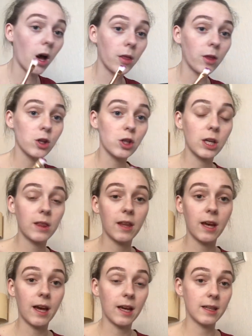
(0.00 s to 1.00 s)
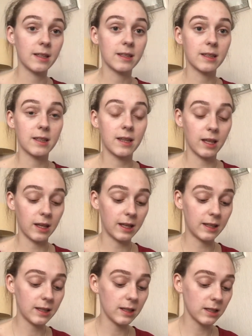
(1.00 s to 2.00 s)
other shade that is the
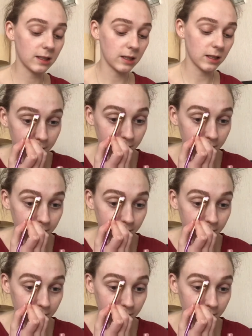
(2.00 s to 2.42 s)
lightest.